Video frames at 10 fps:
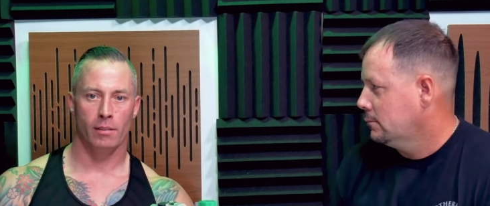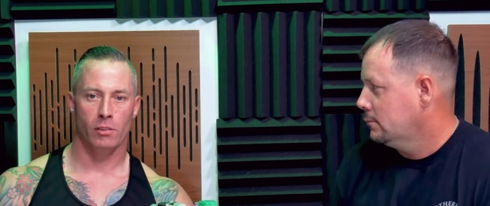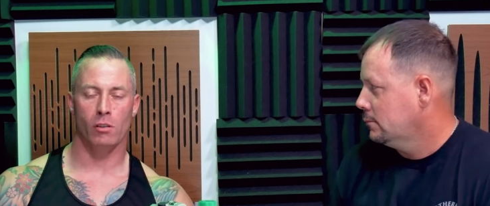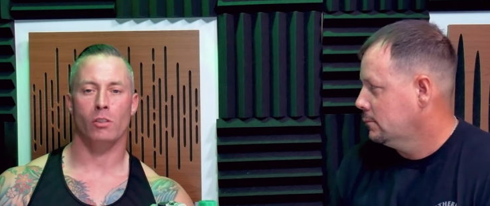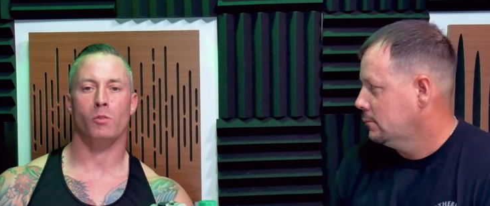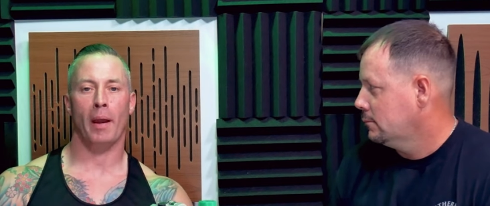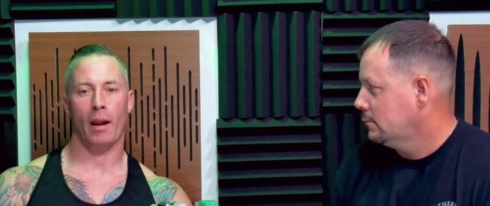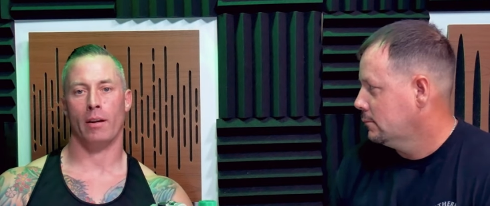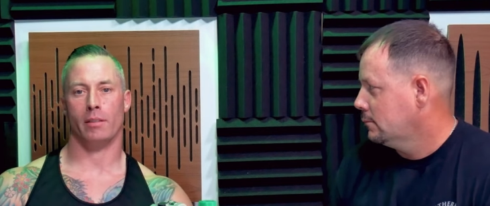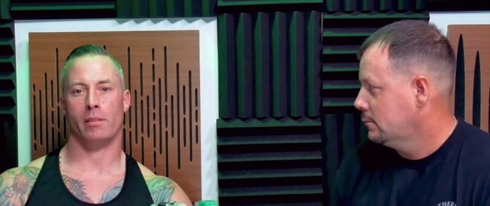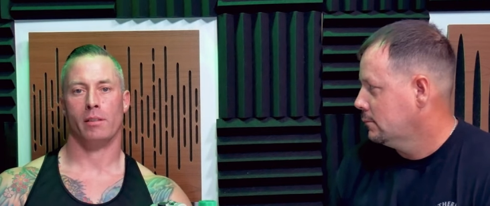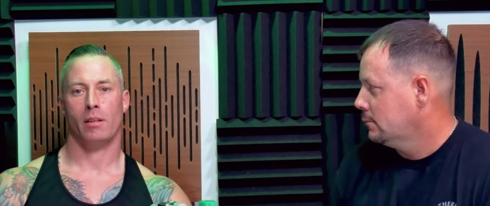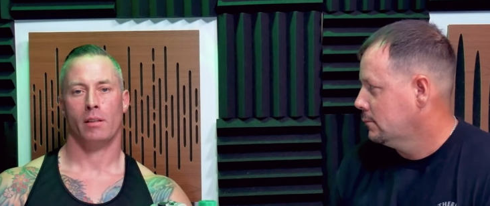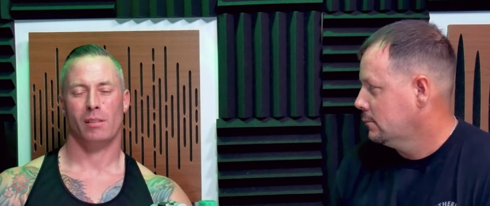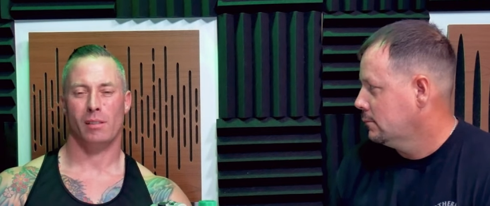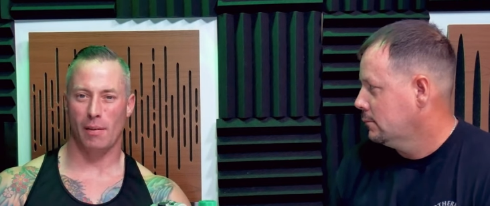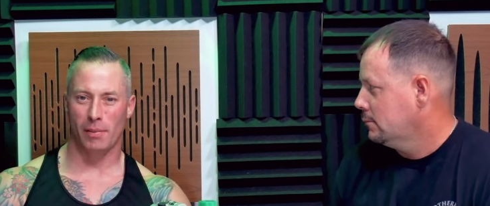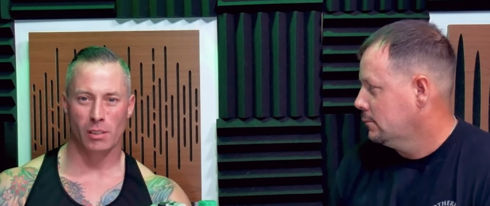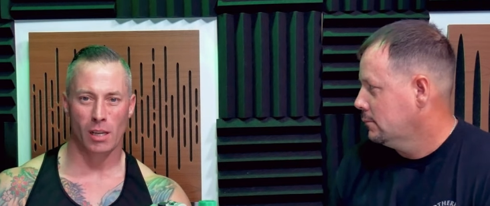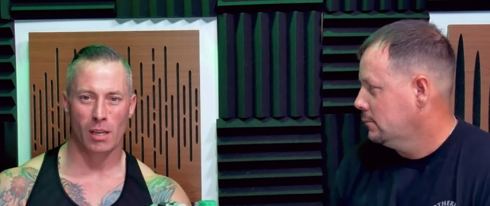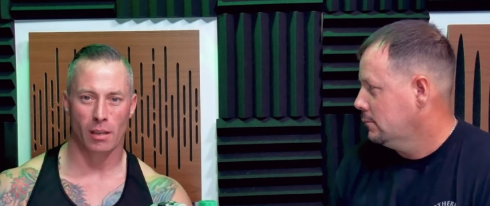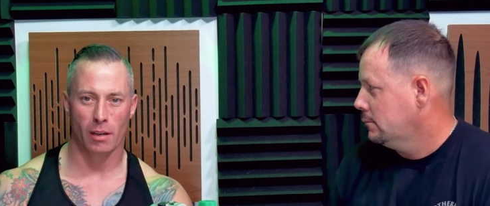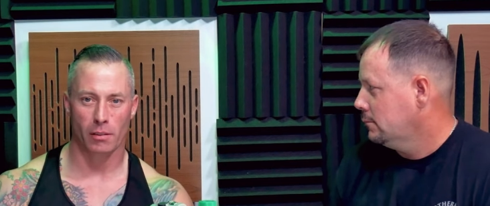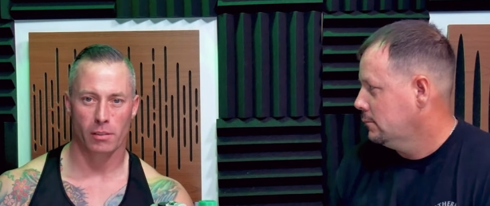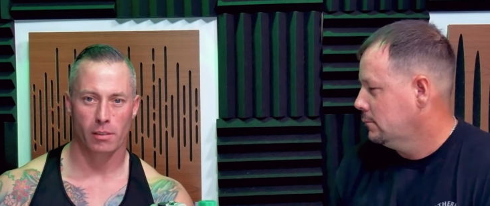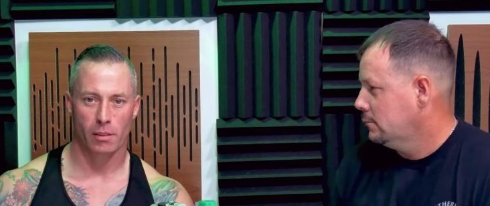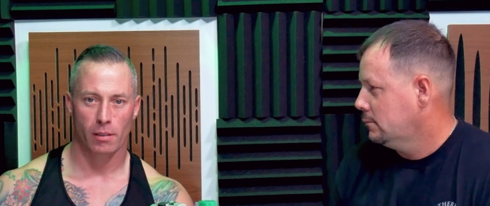Speaker 1: to his parents. 17 years.